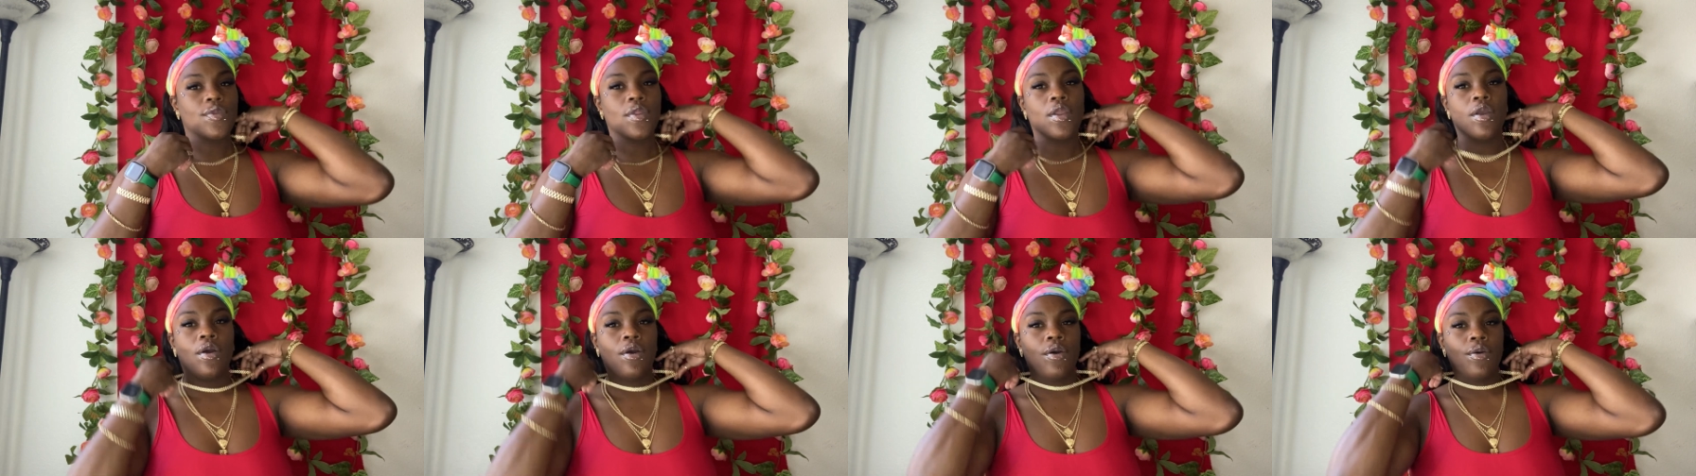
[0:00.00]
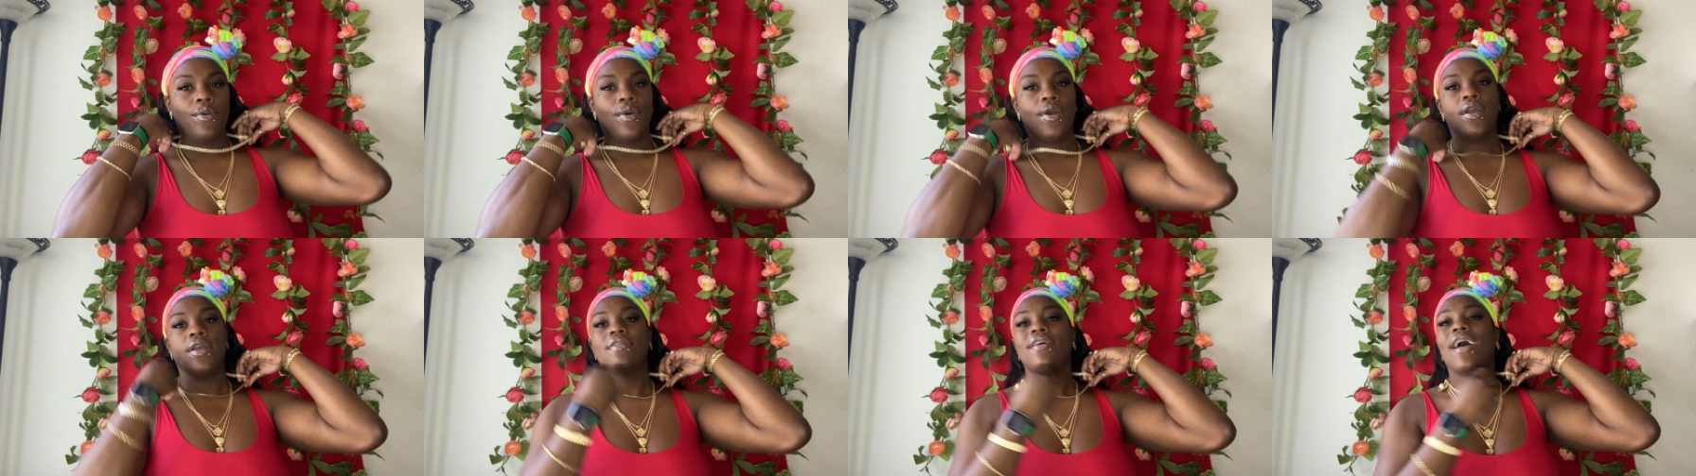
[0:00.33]

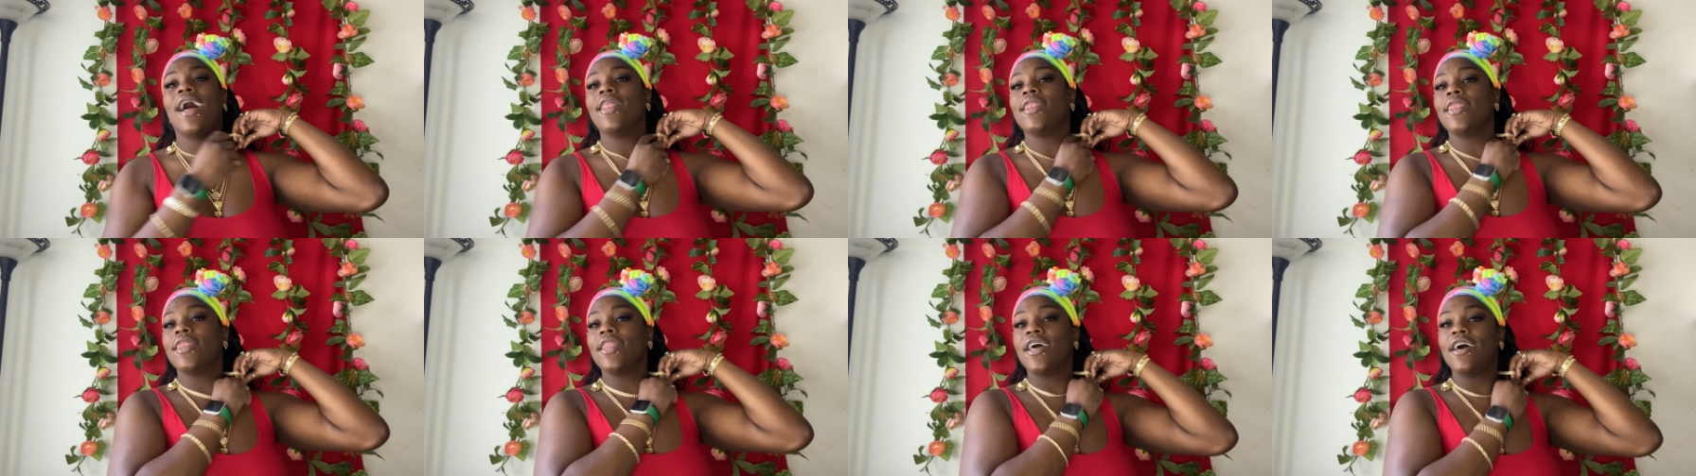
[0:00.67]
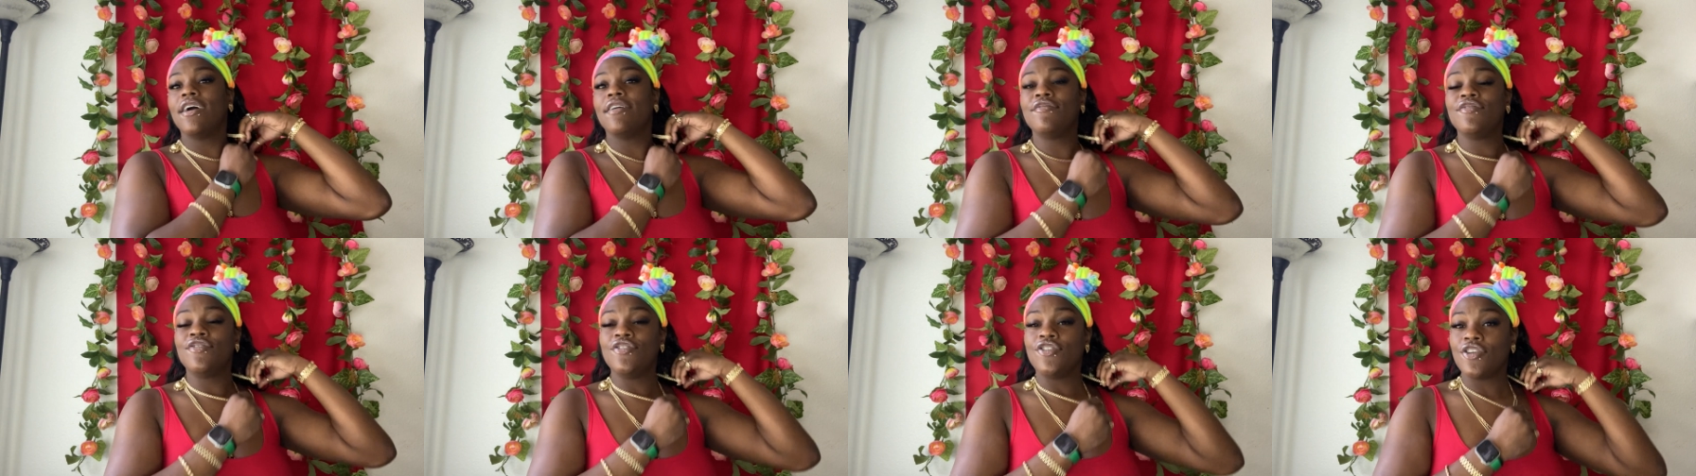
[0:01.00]
always. I
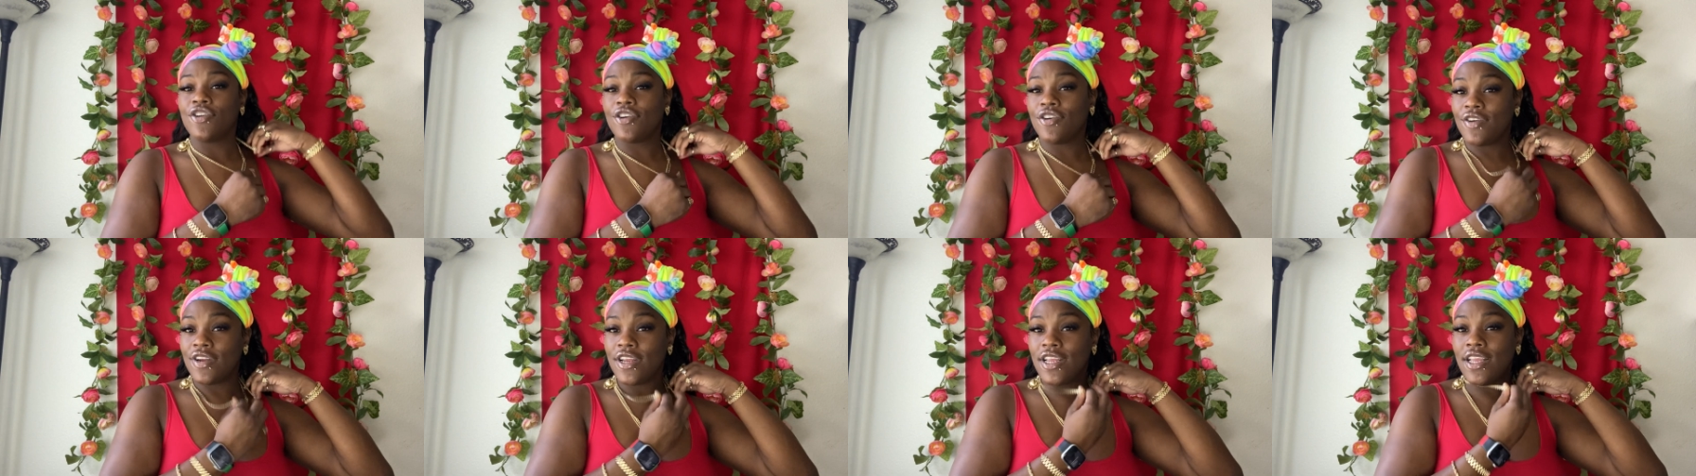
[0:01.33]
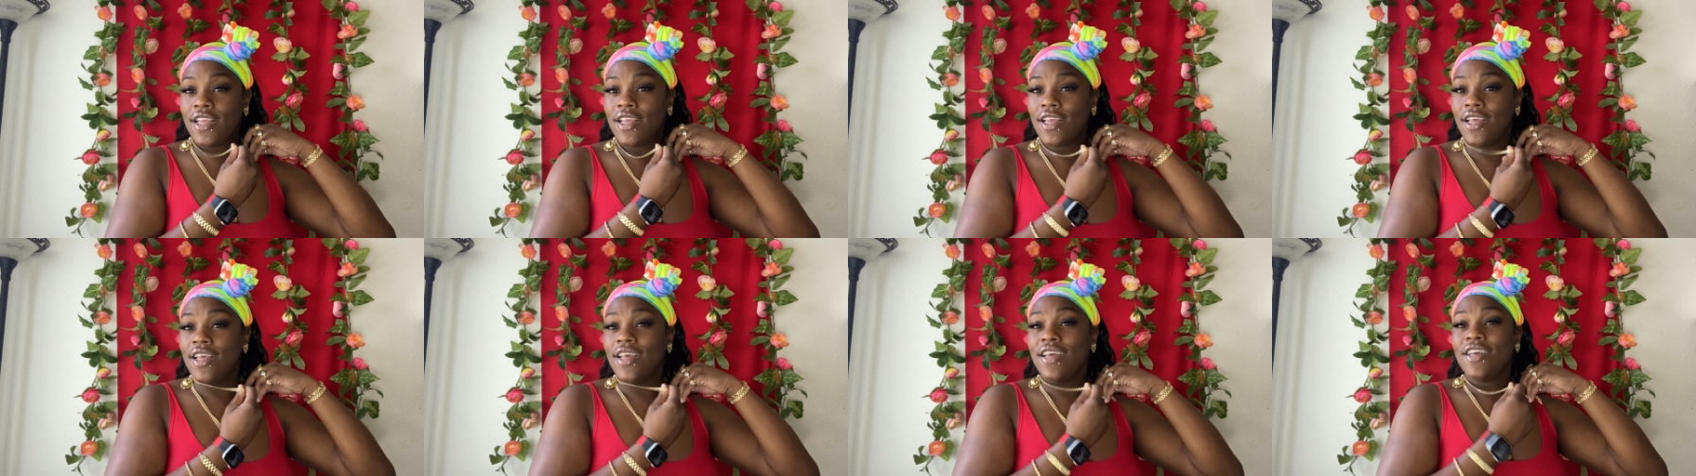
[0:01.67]
love jewelry.